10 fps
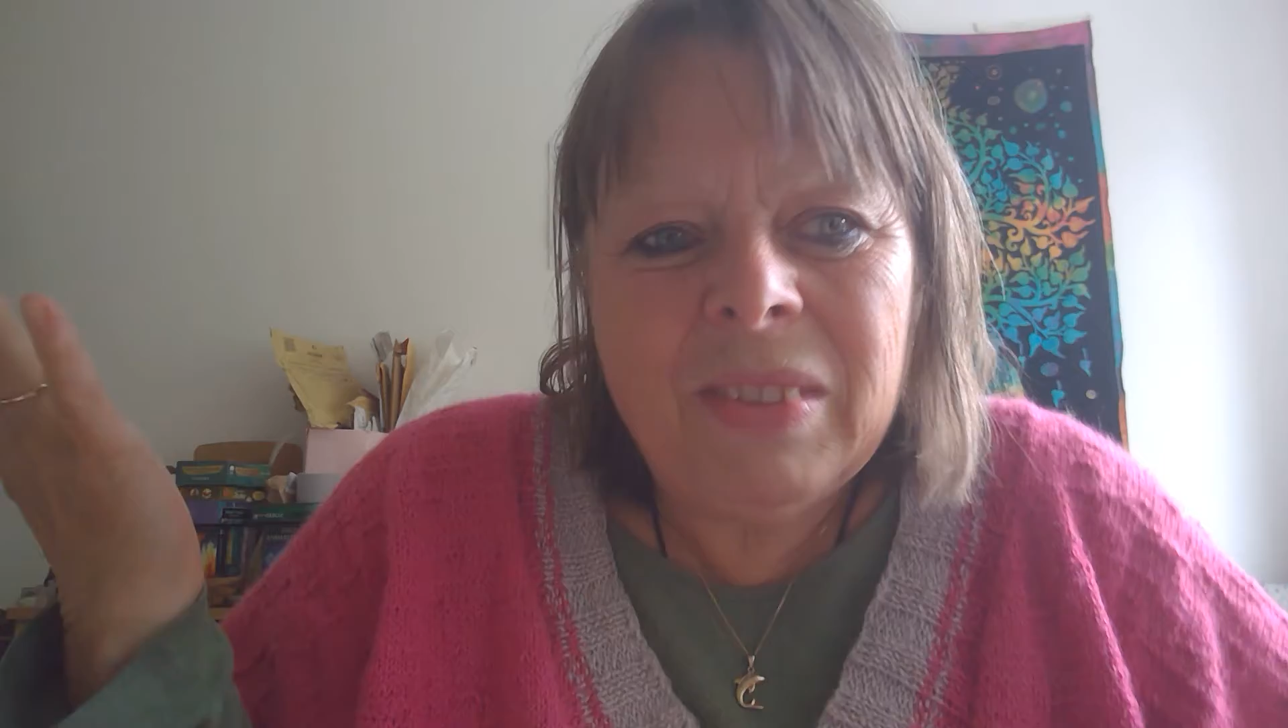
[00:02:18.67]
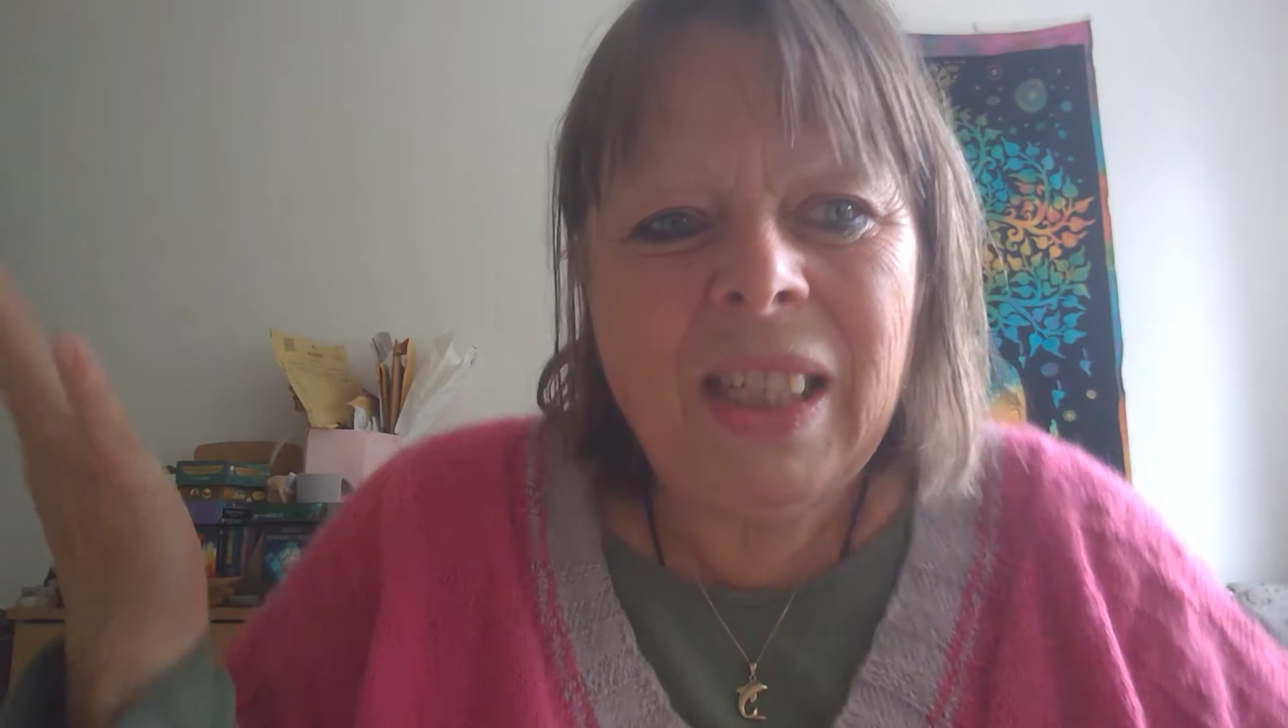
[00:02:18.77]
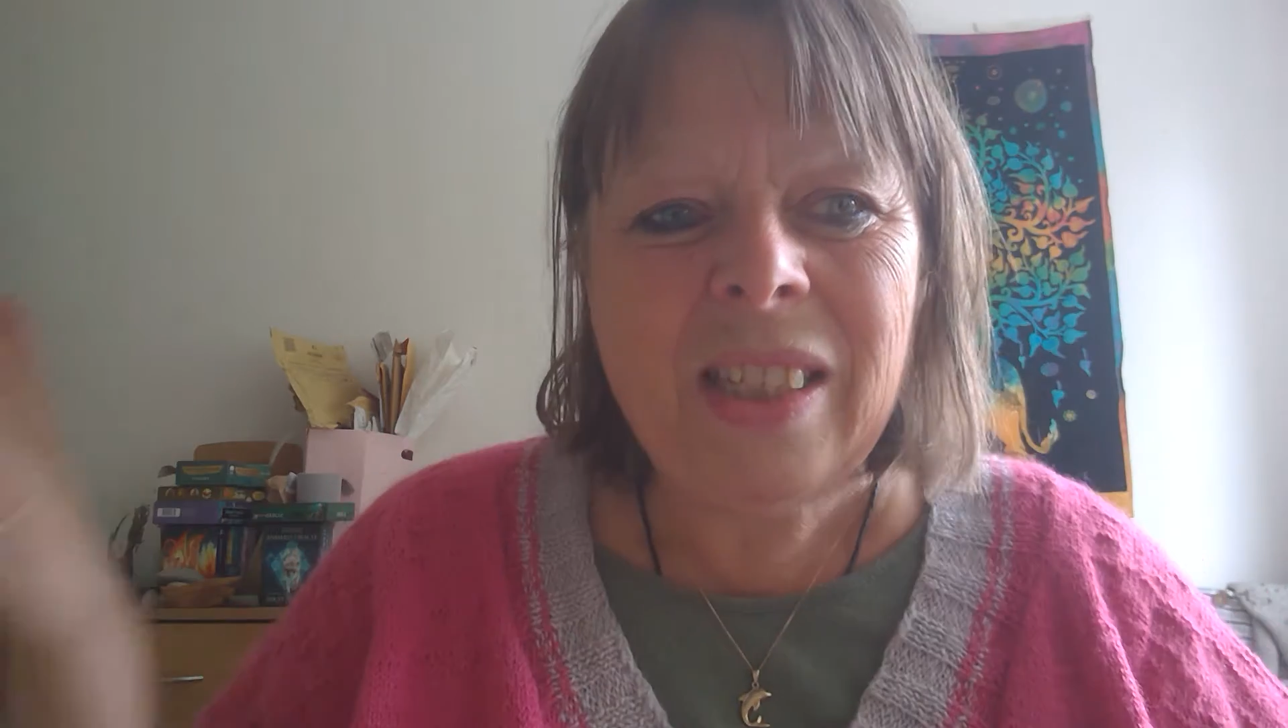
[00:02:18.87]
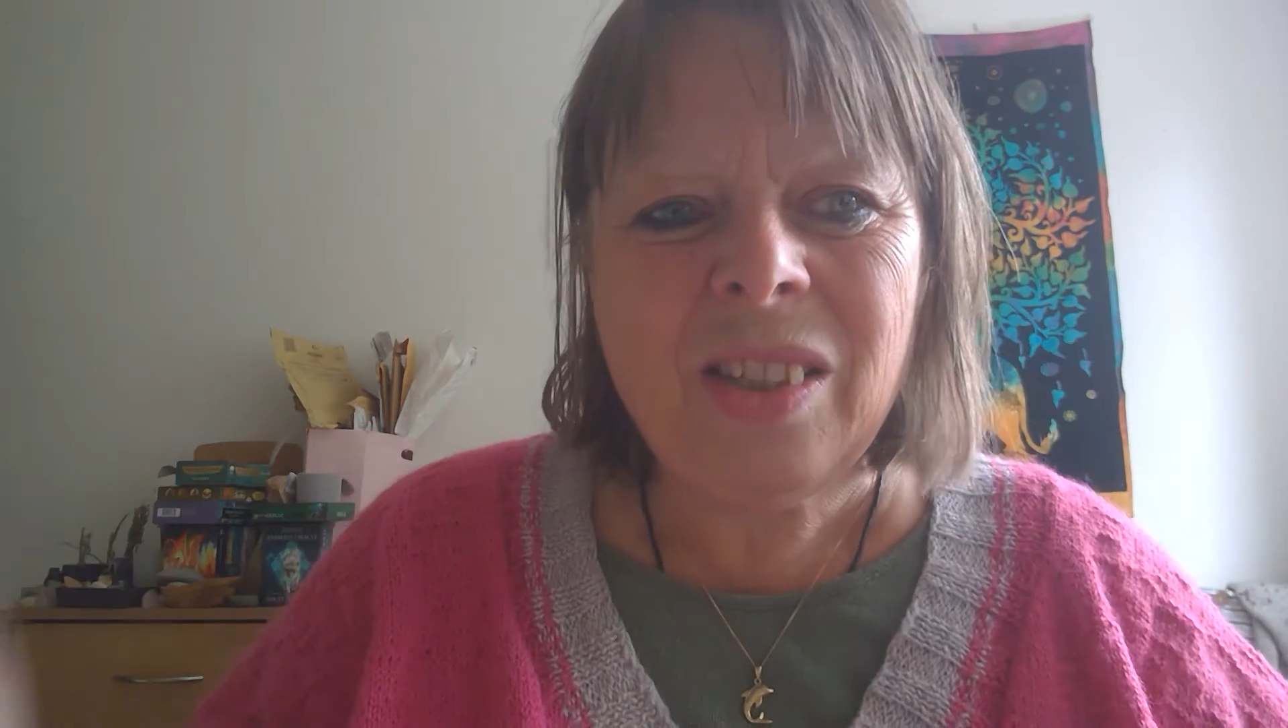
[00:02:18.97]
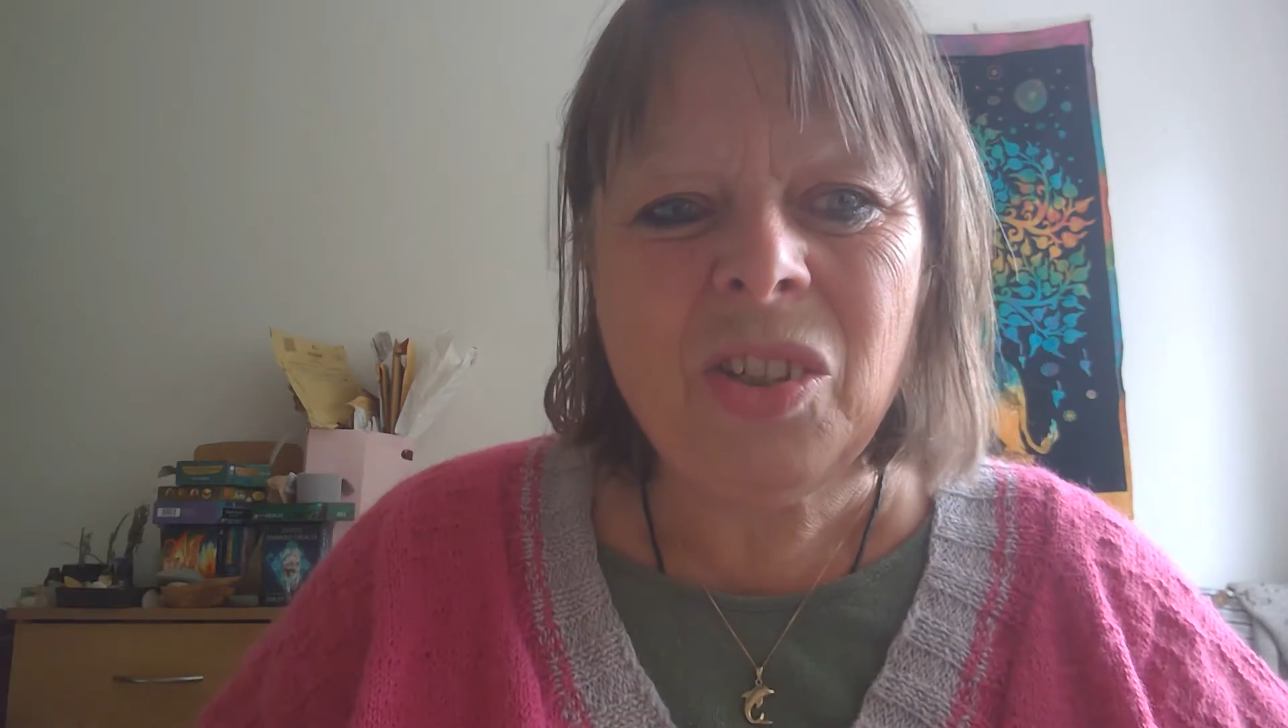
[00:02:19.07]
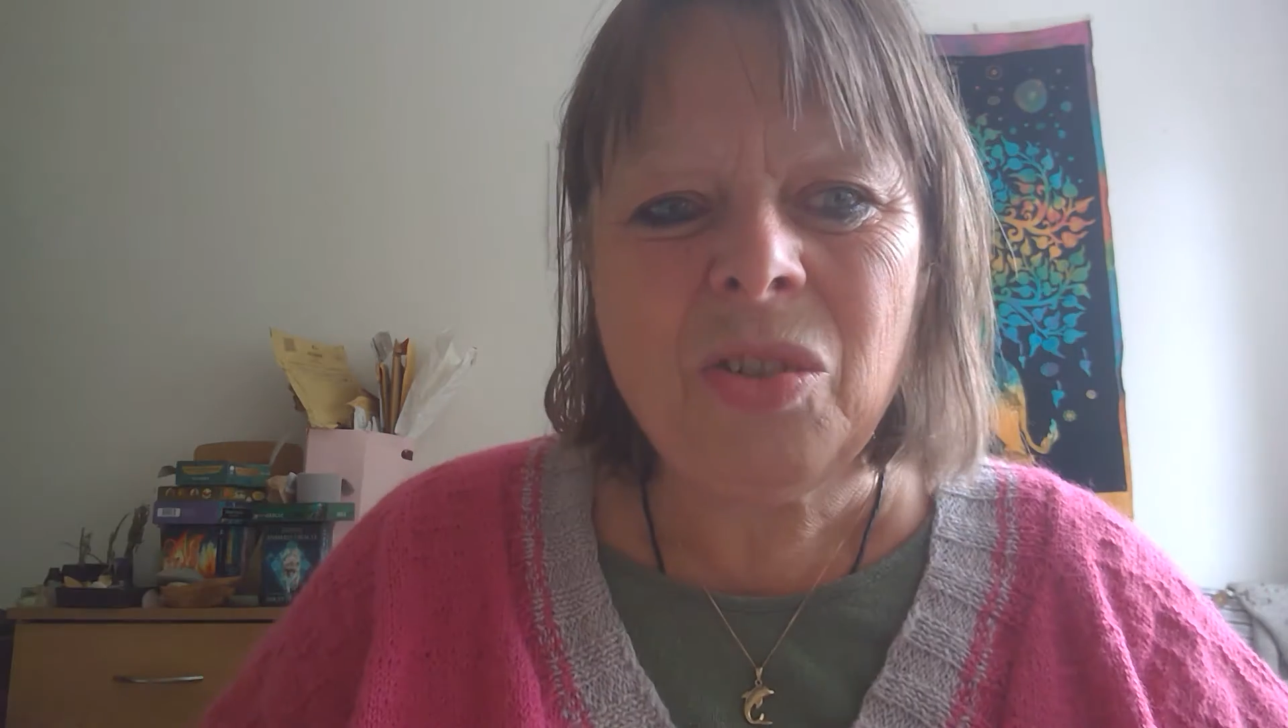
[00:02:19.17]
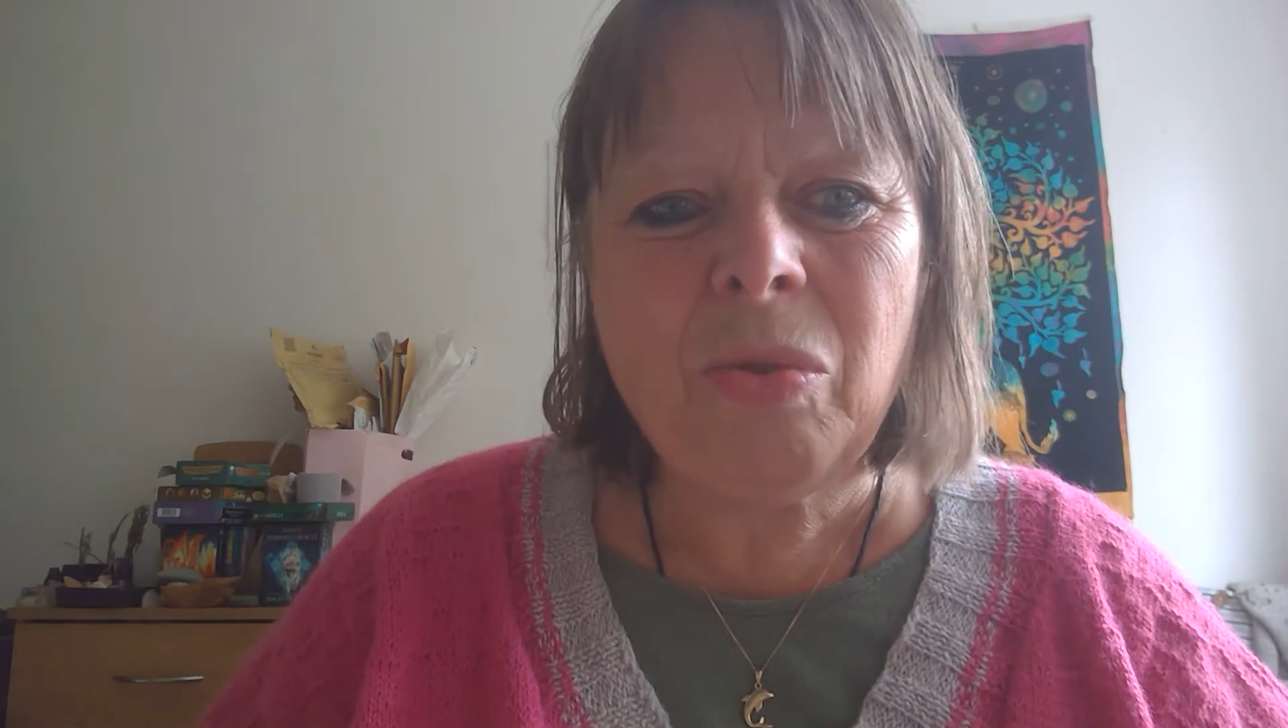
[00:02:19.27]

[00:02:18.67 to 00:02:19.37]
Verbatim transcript: it doesn't